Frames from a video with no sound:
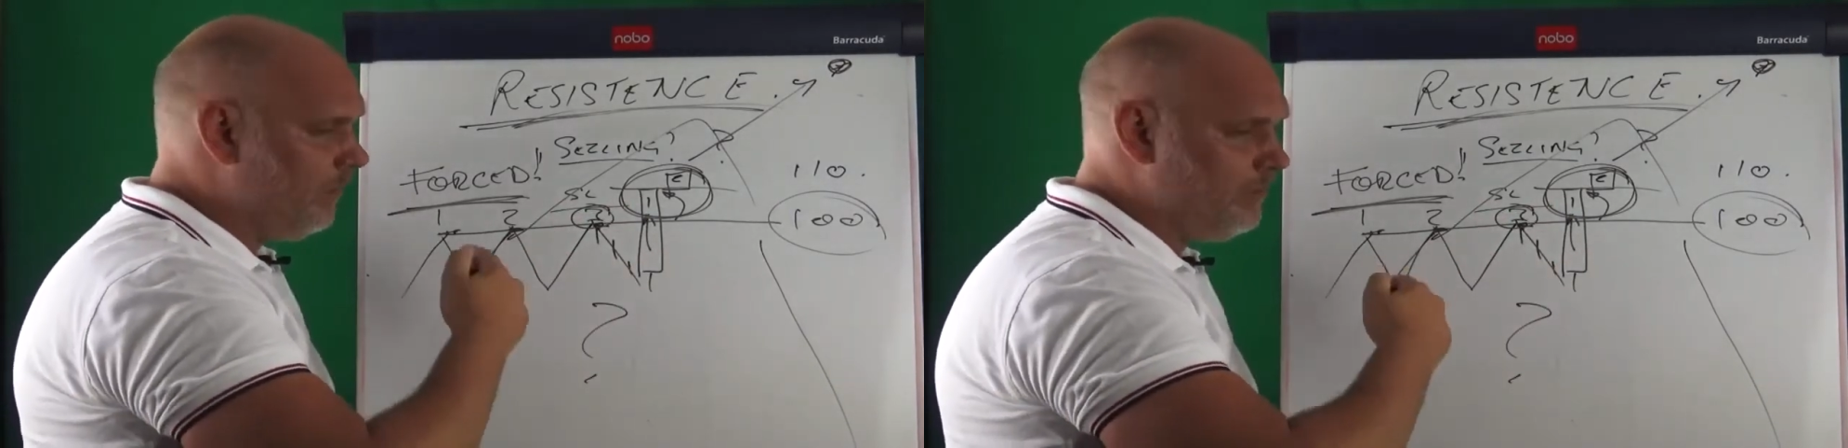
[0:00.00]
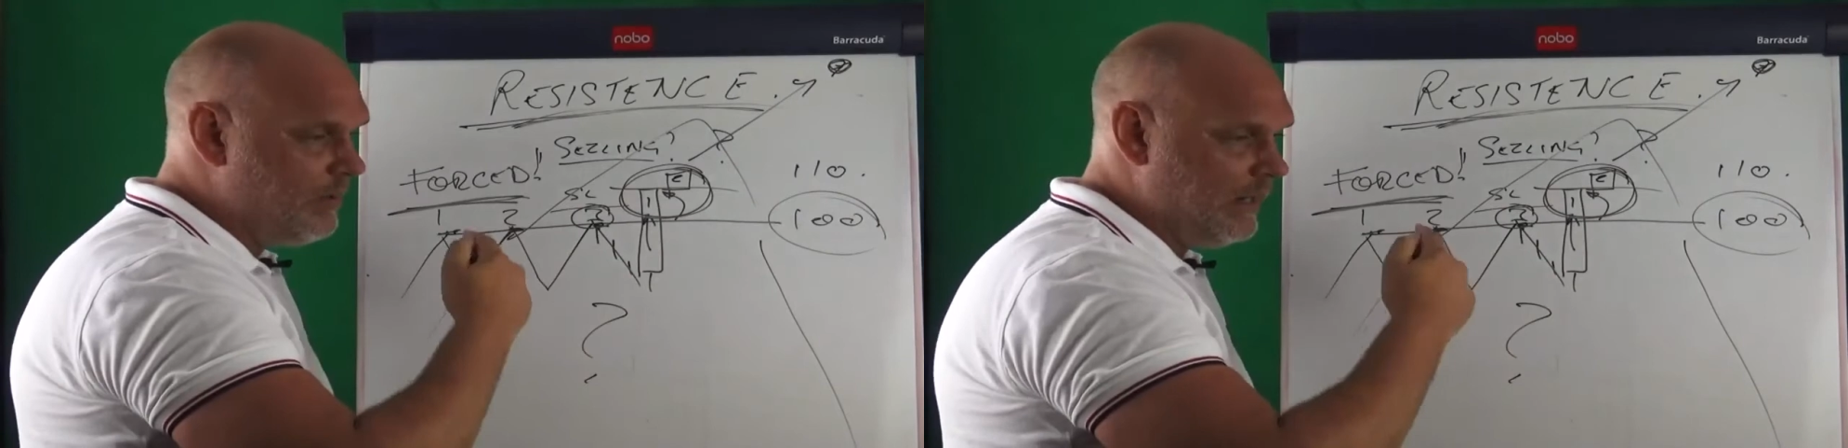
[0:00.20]

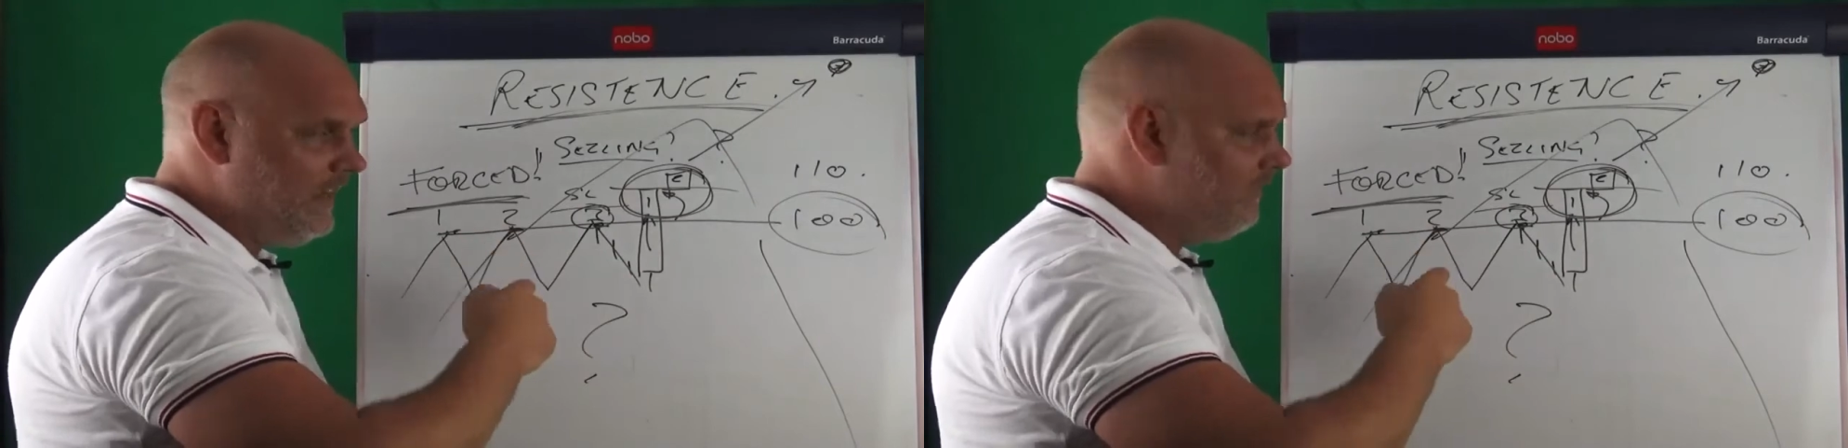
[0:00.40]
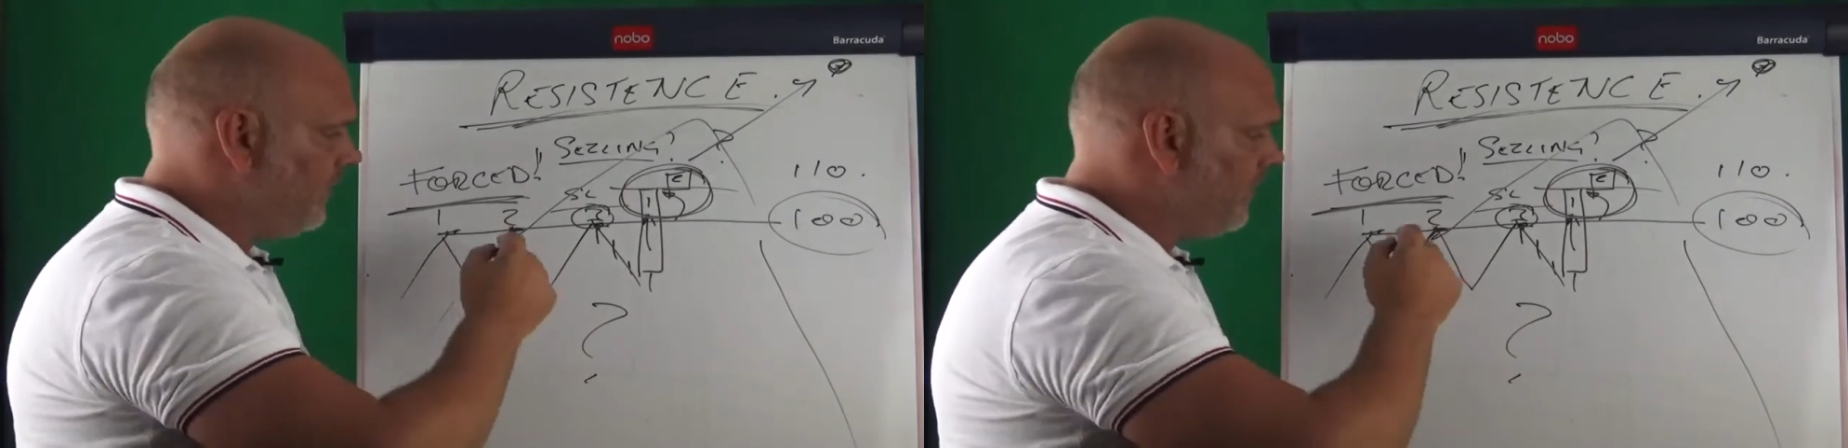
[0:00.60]

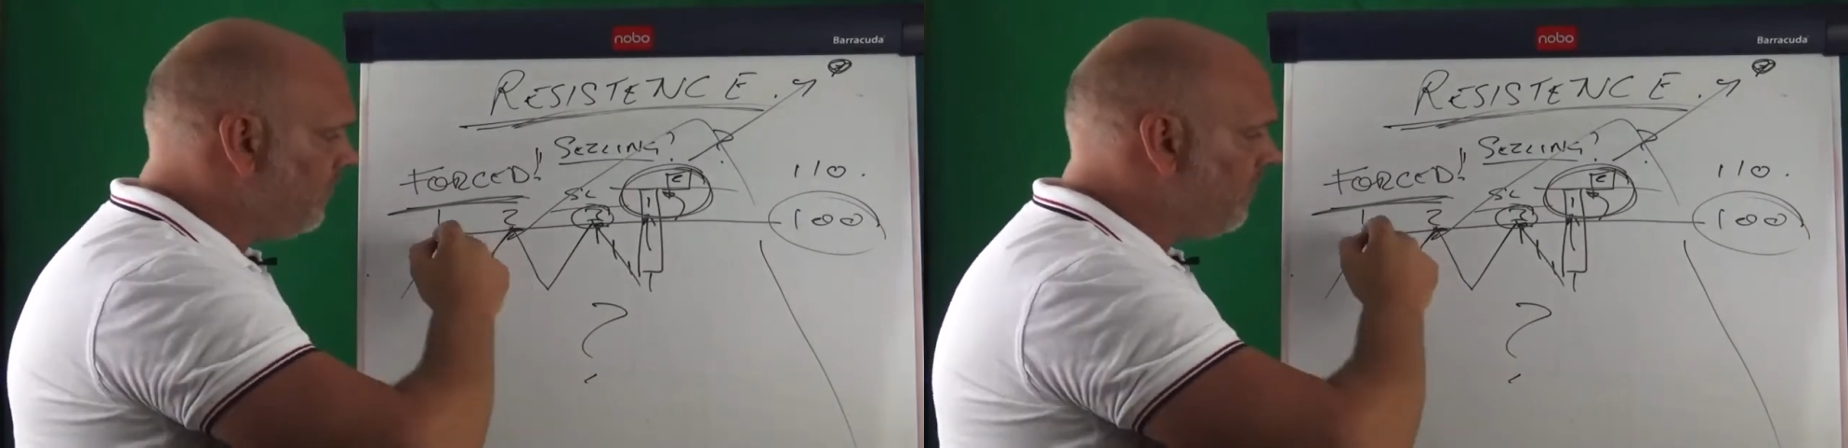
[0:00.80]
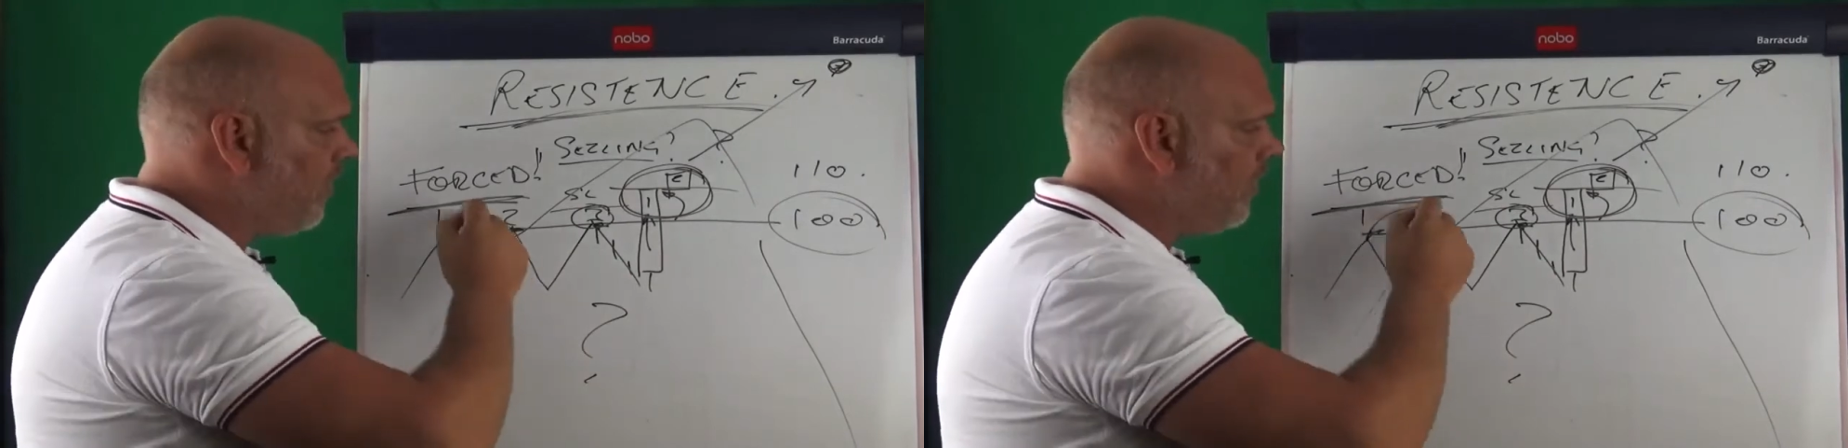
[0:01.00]
believe that the
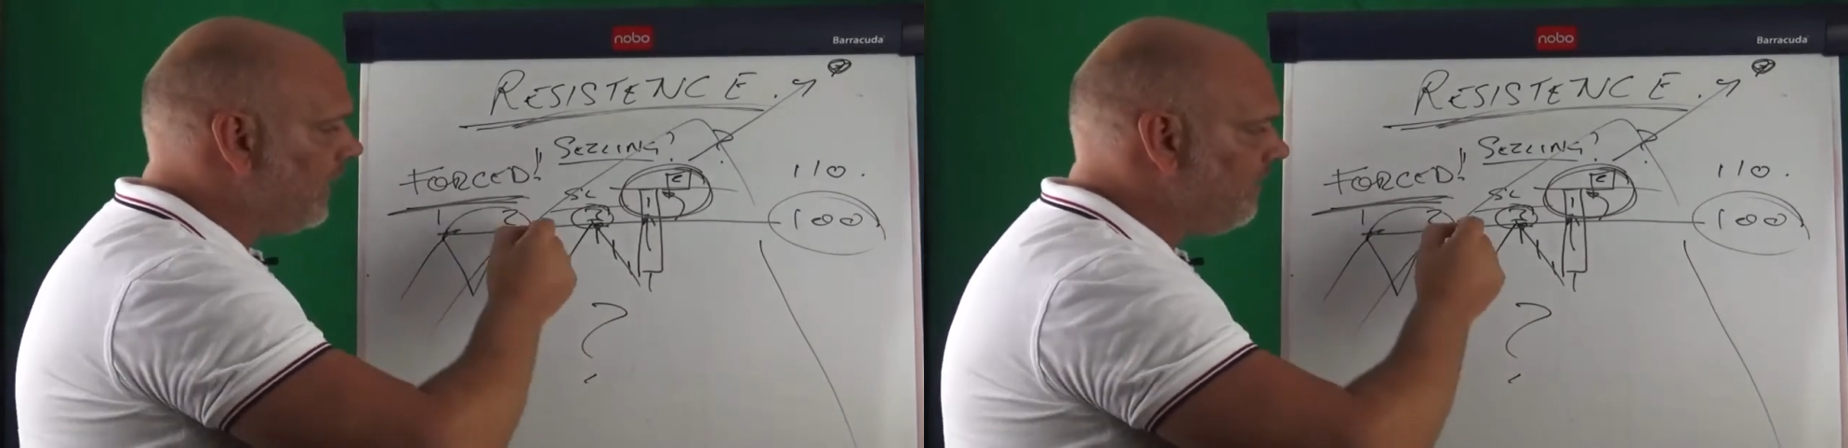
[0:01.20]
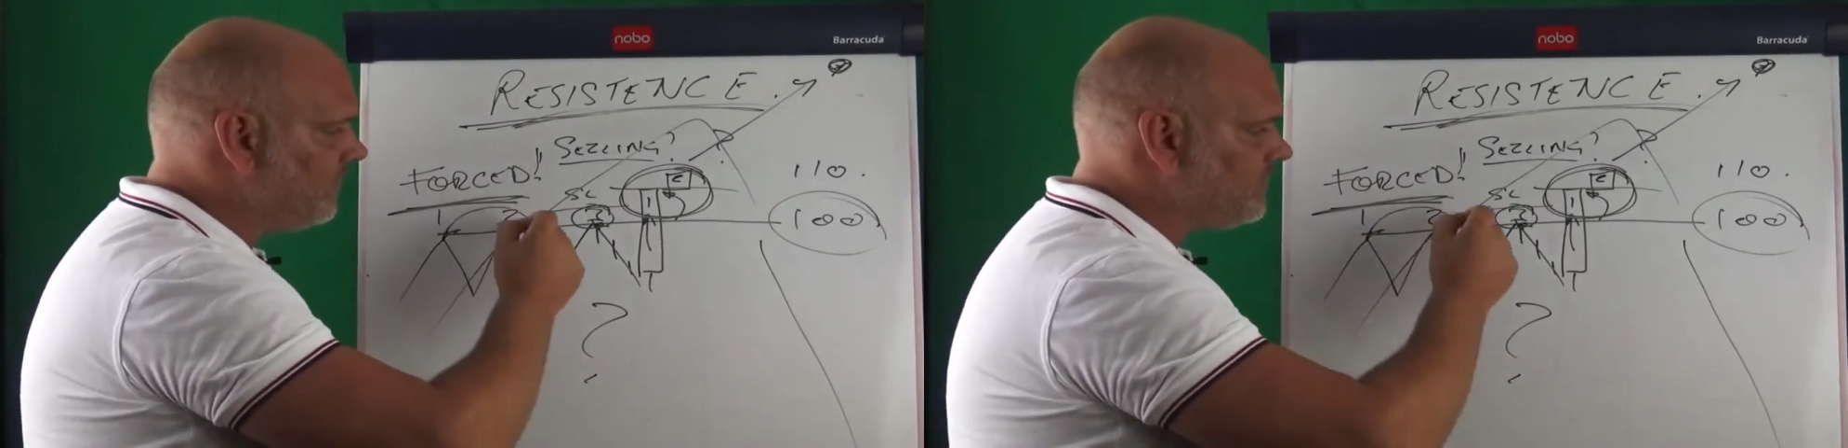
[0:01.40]
more
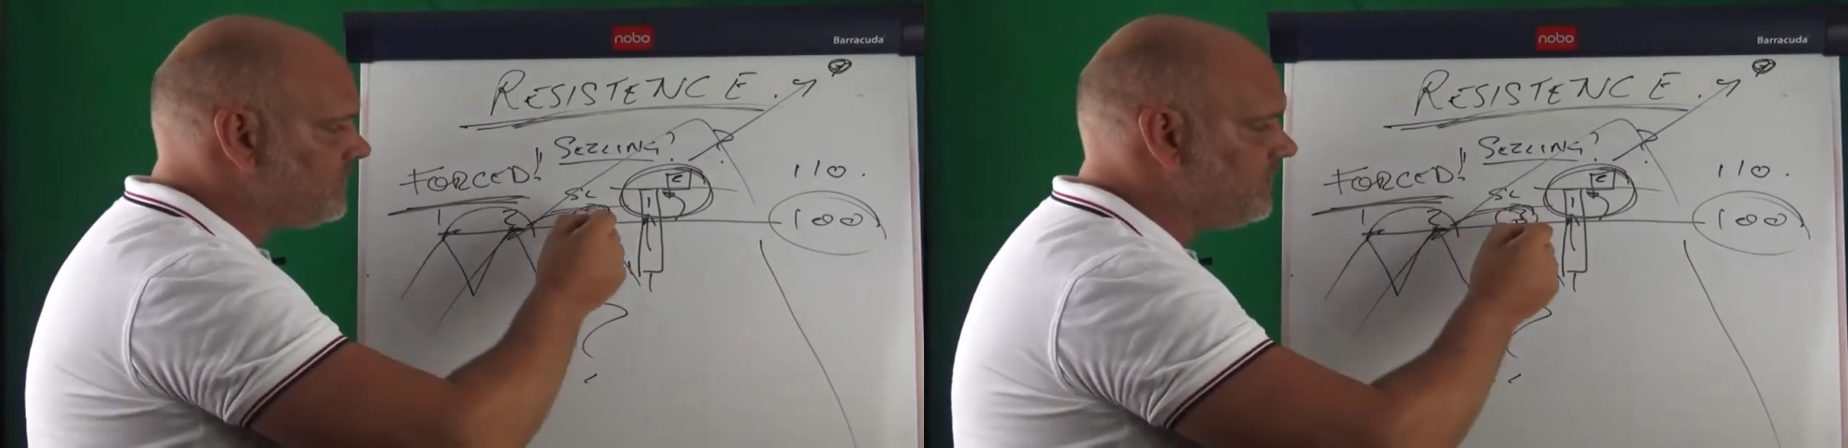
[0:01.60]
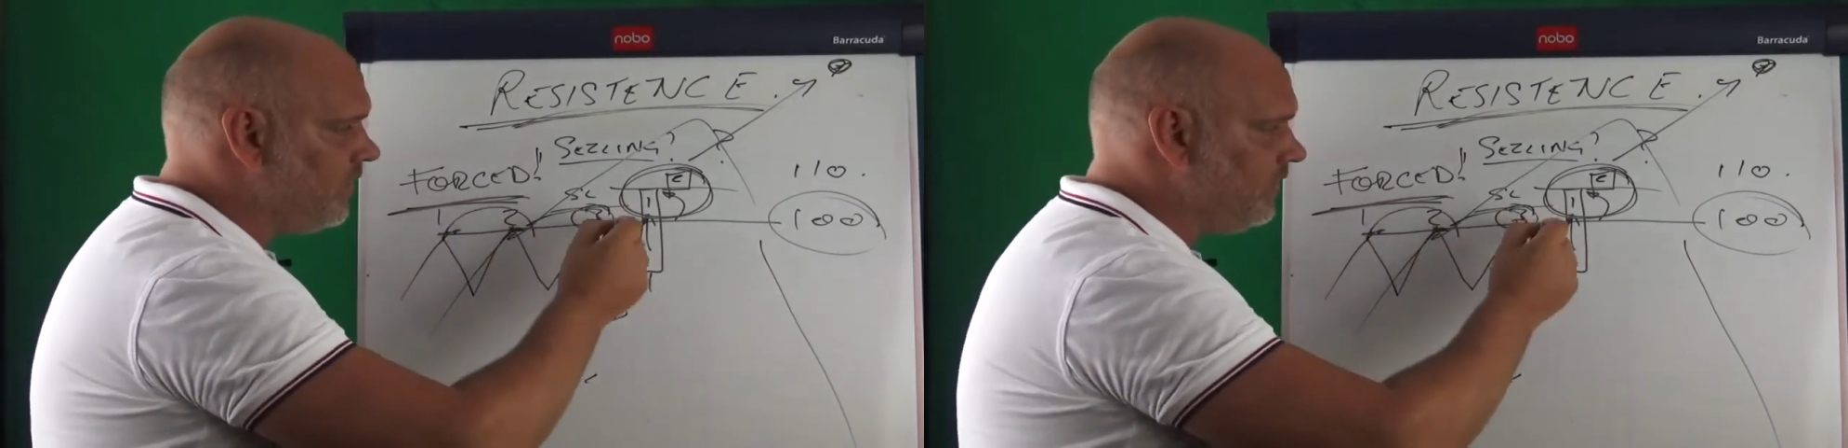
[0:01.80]
levels
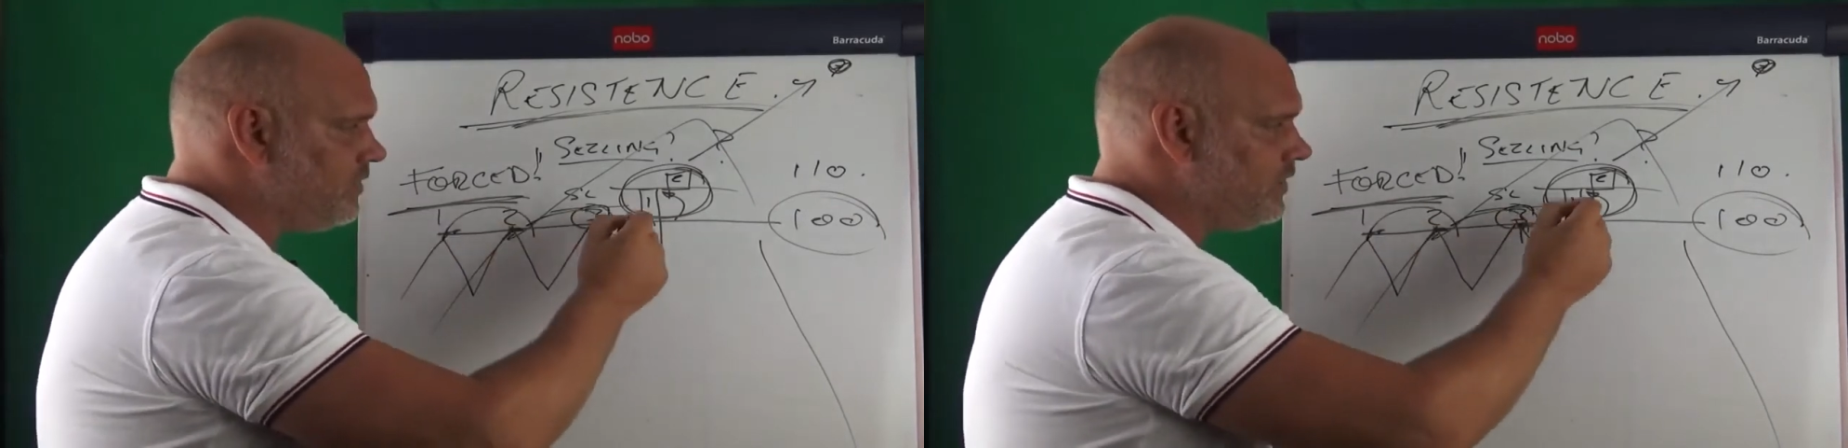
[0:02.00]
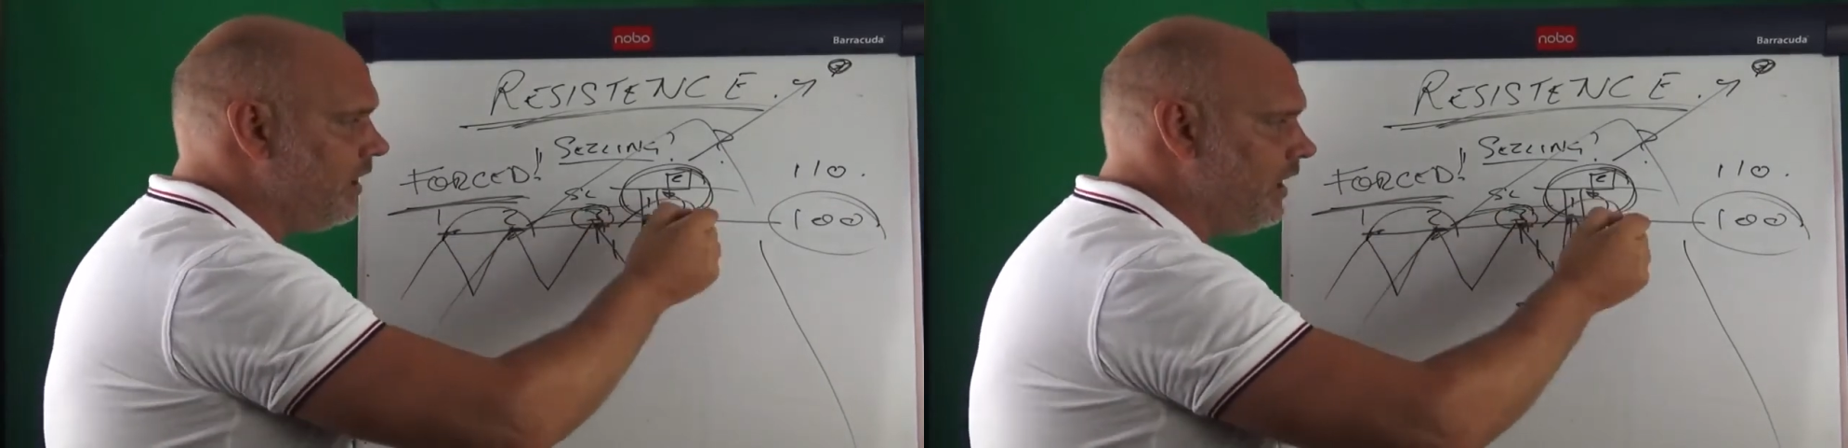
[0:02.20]

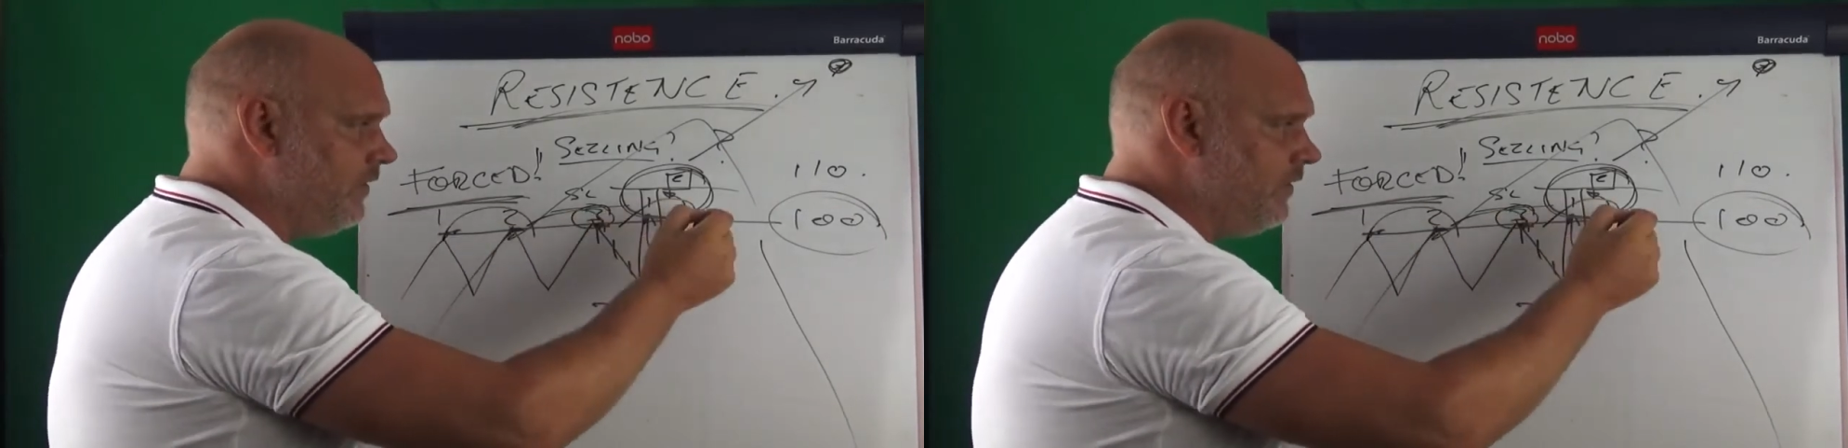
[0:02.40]
touched,